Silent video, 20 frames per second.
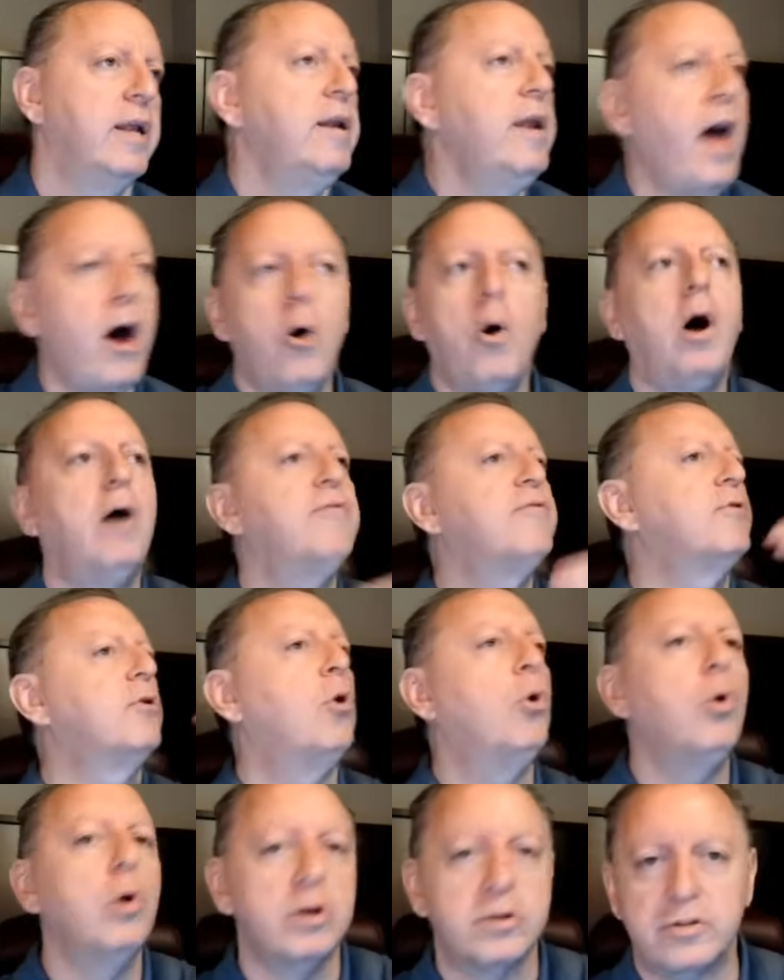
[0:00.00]
Now, of
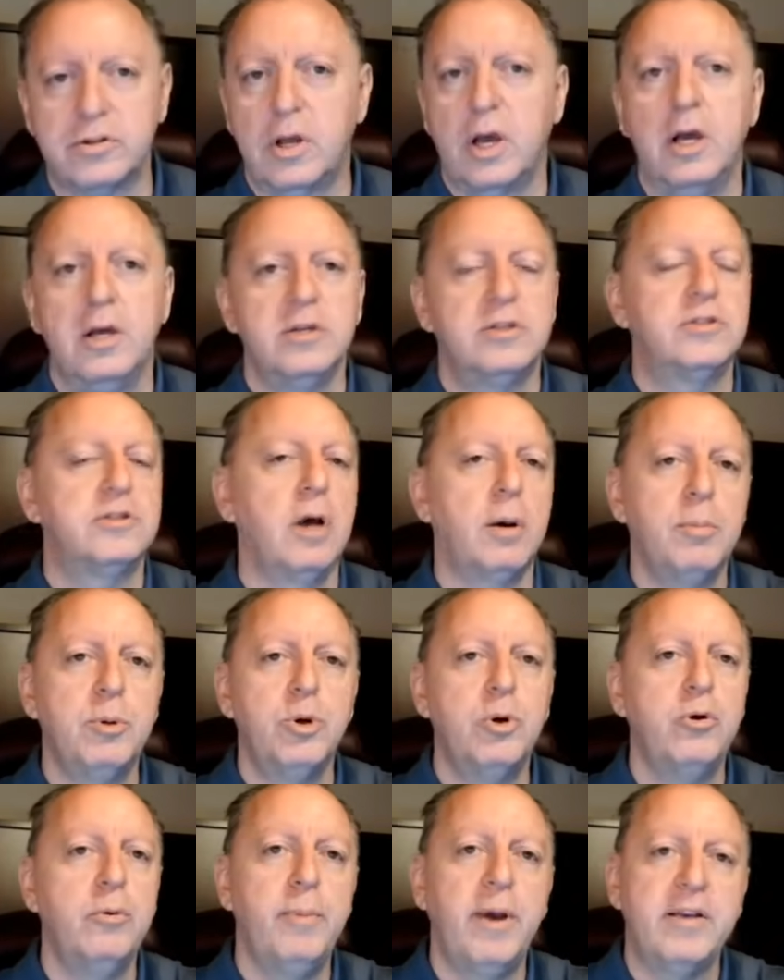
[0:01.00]
course, someone
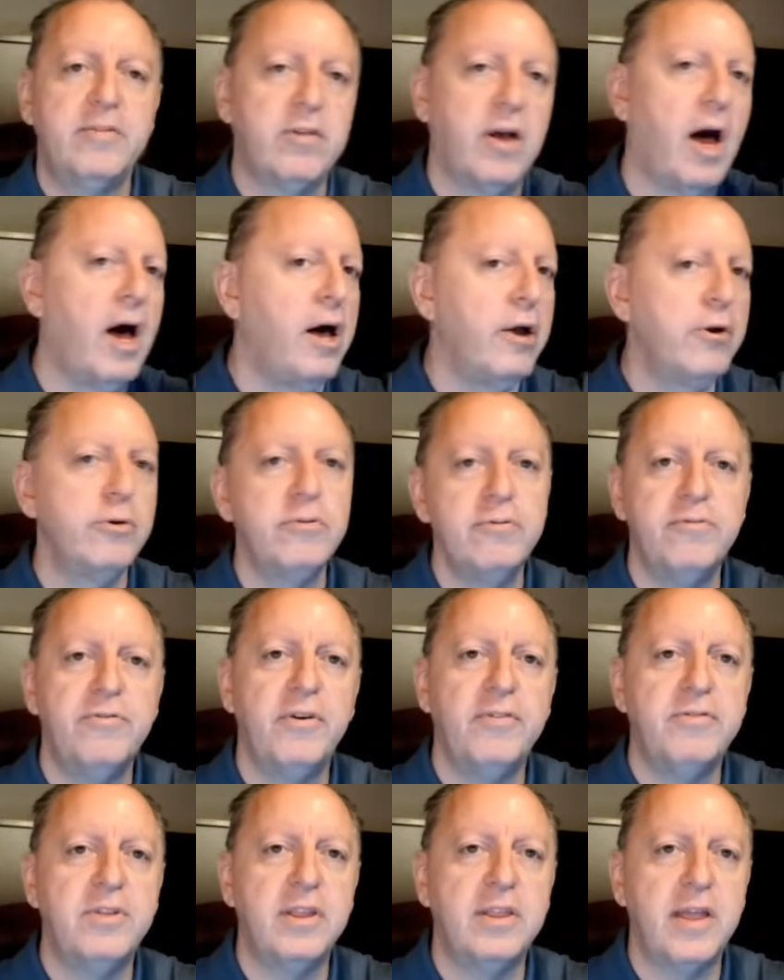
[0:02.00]
who makes
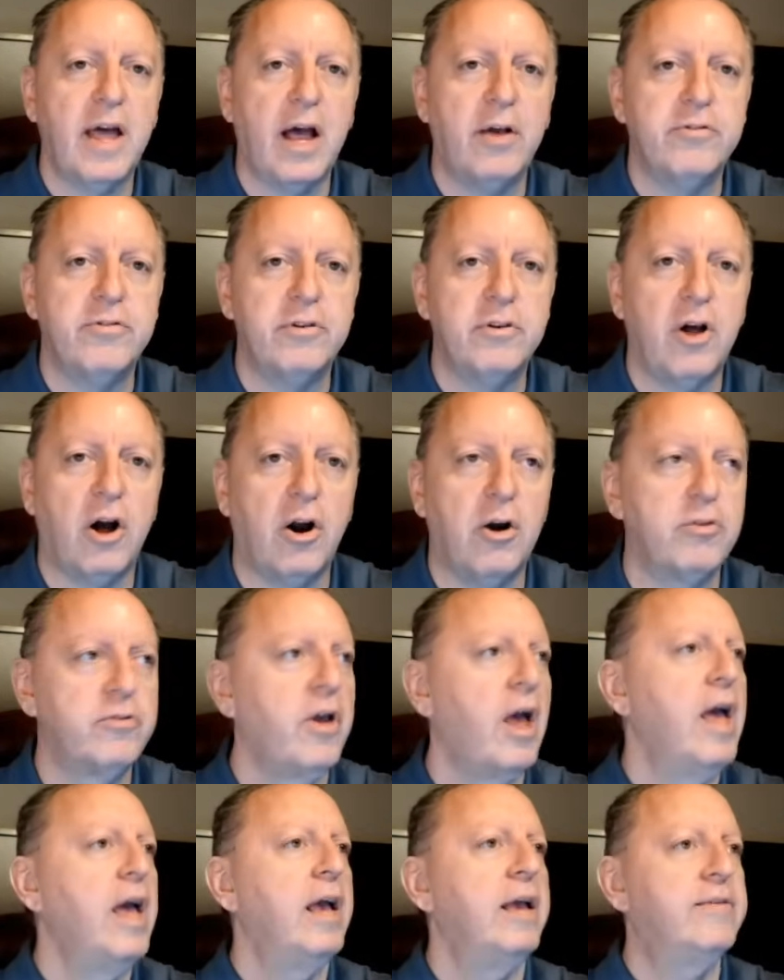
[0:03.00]
$150,000
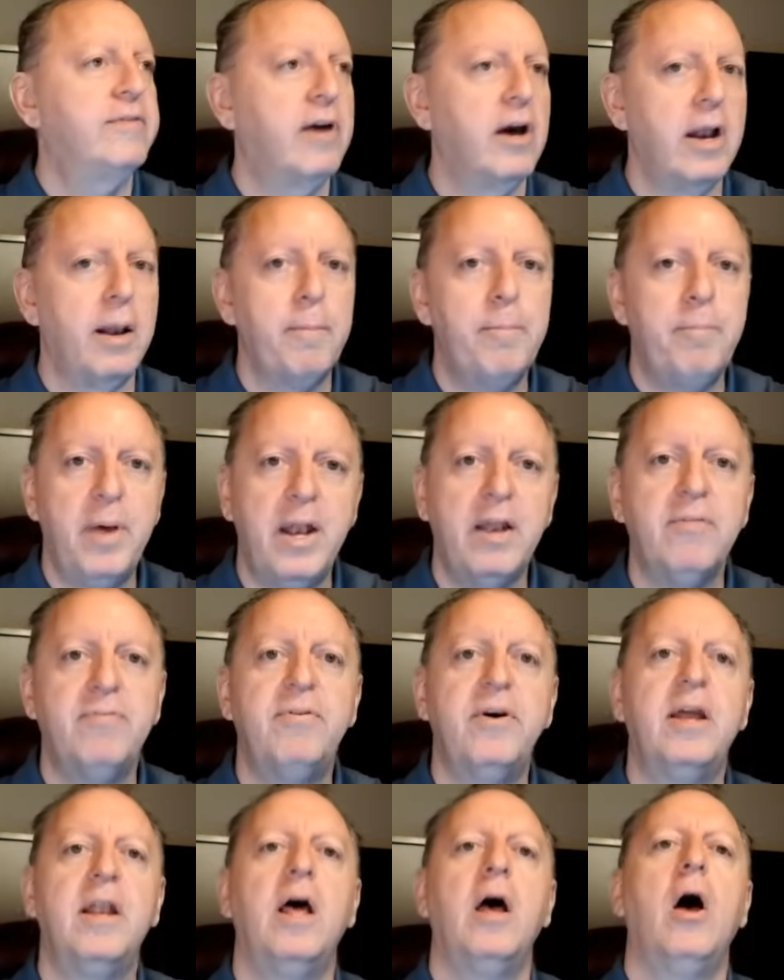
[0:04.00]
is going to
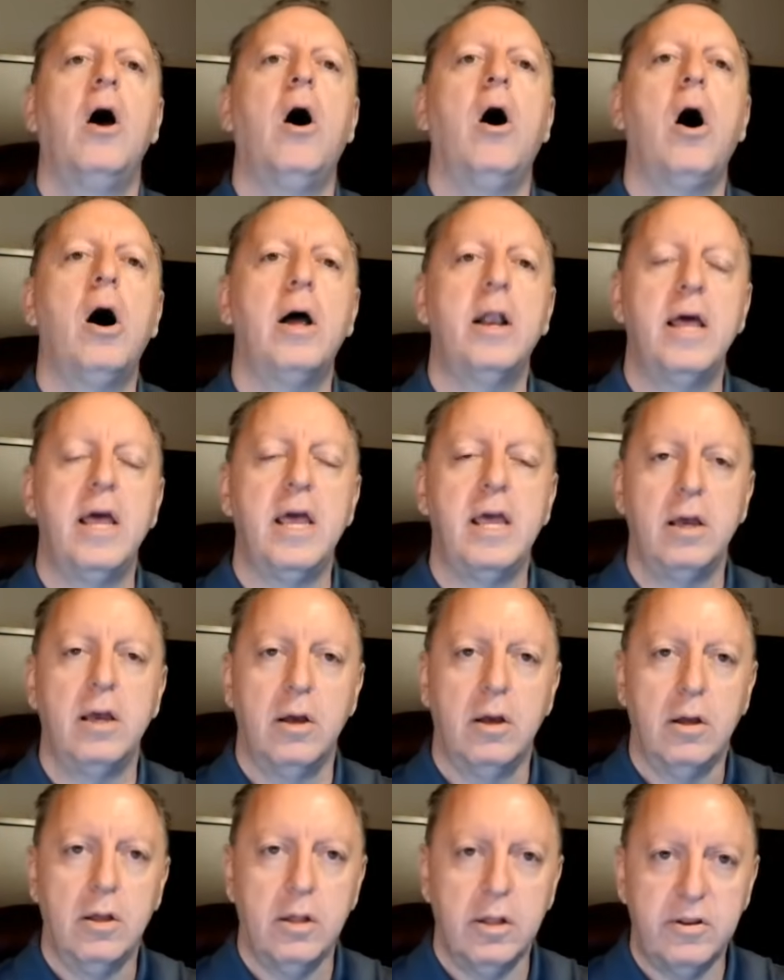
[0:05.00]
benefit on a
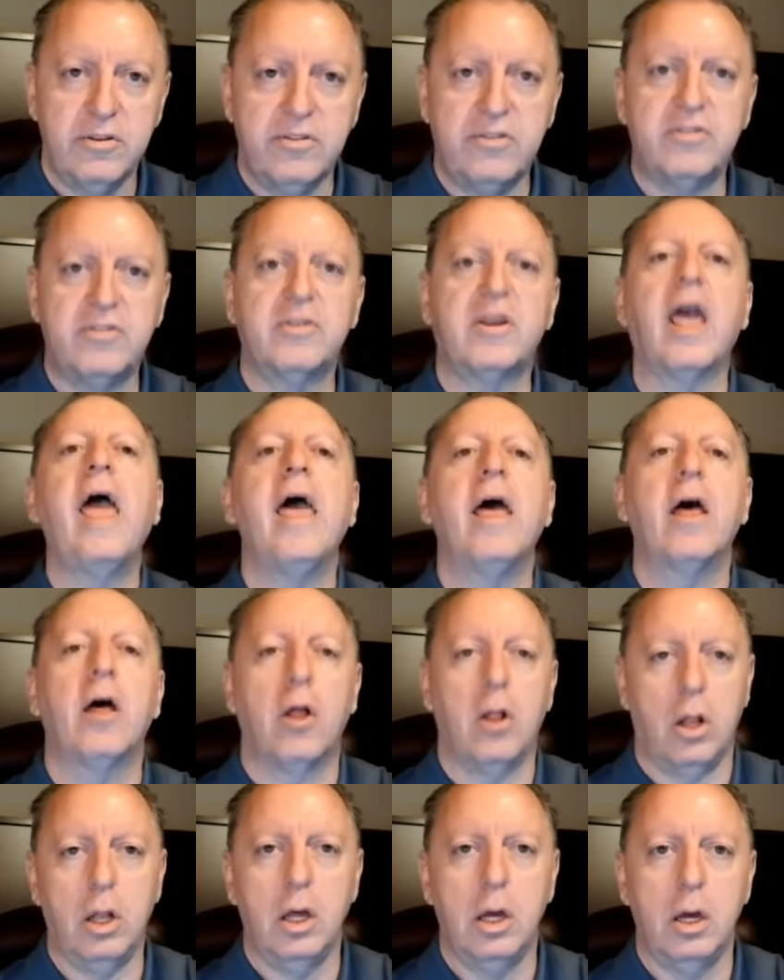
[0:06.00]

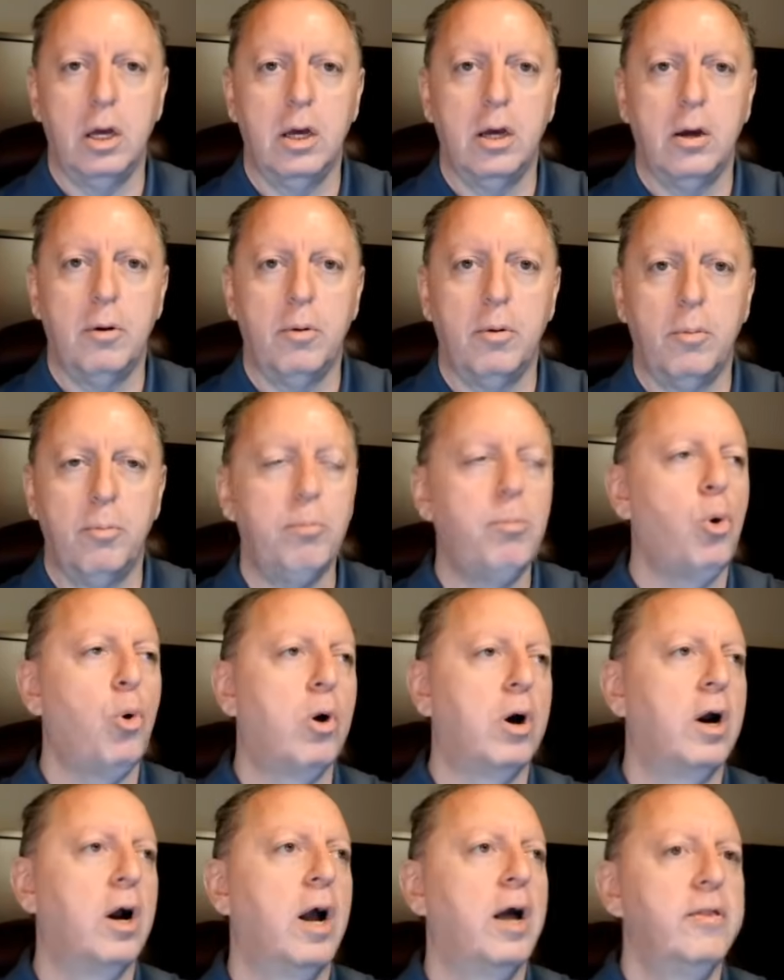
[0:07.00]
scale
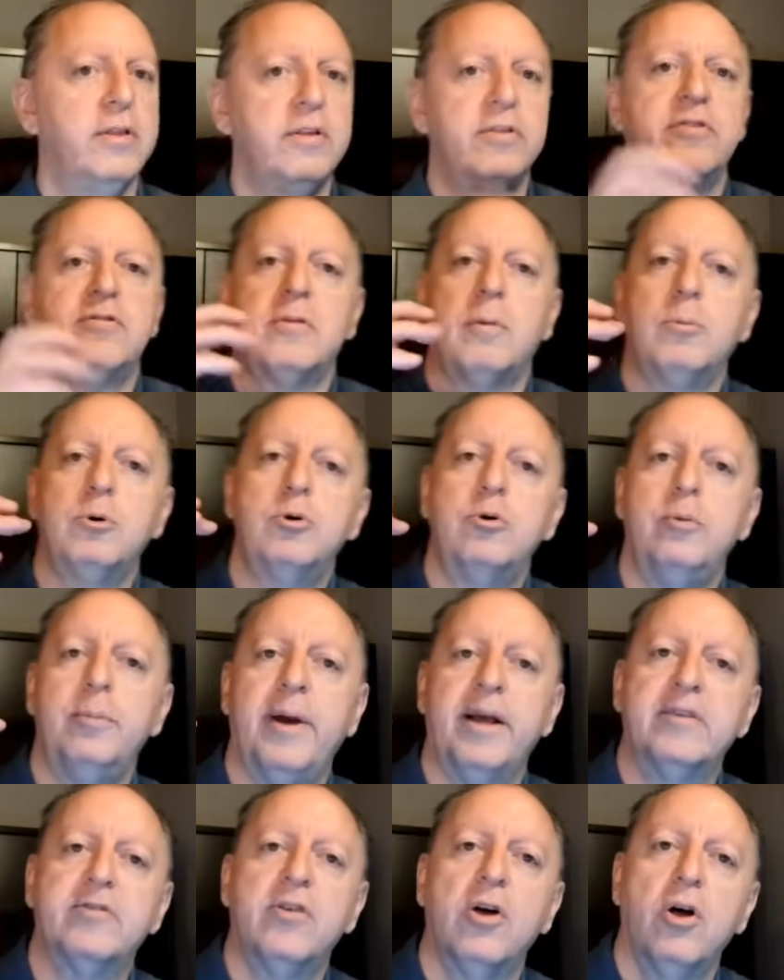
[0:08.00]
more than someone who
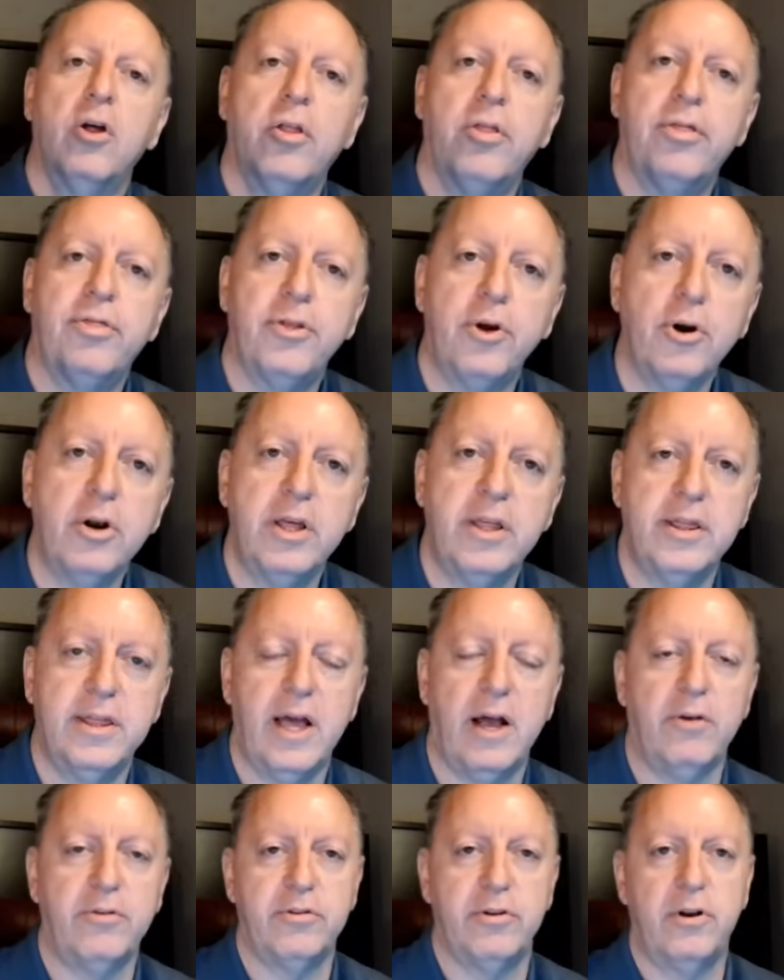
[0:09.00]
makes
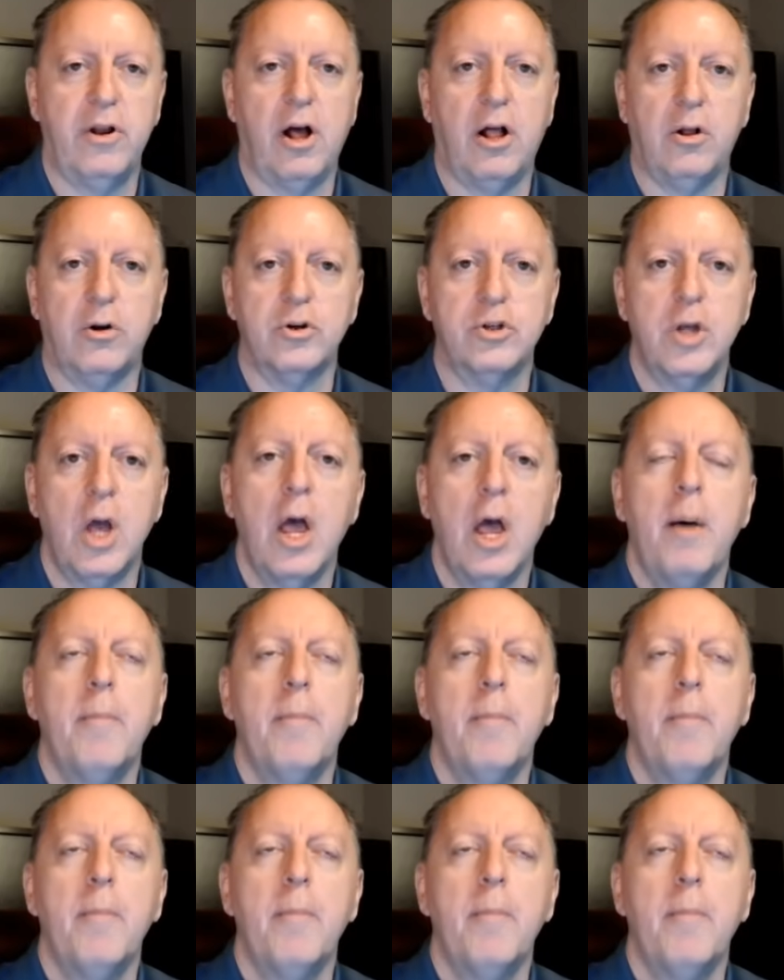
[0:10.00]
$30,000.